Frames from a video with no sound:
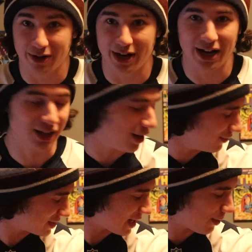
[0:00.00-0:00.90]
great. I
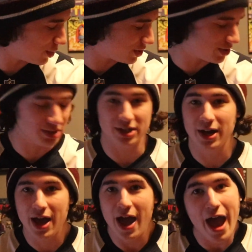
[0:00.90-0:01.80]
love this Cowboys jersey.
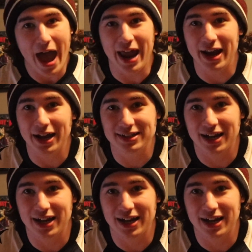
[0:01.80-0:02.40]
And uh,